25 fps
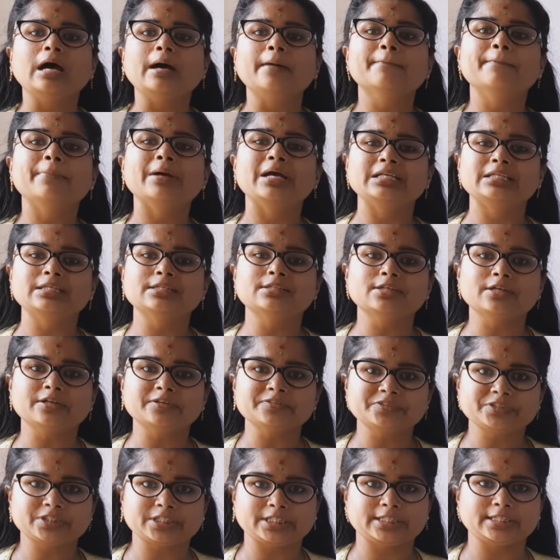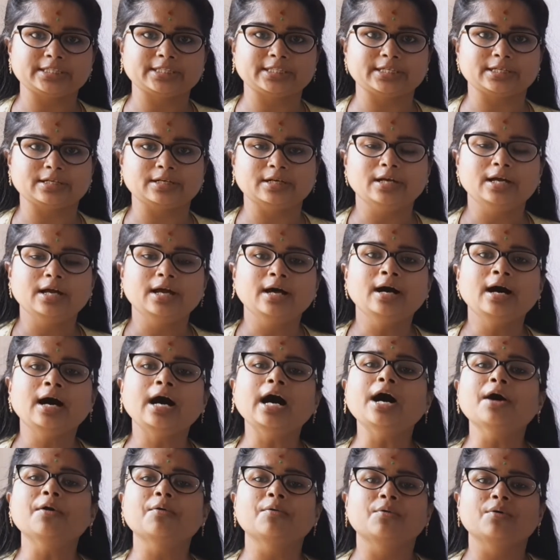basis of strength,
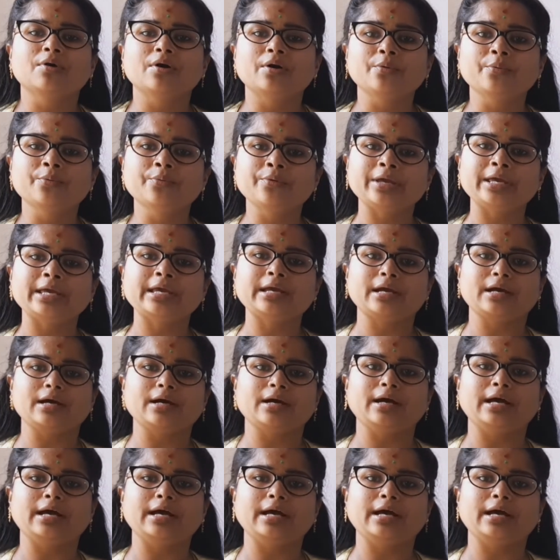how weak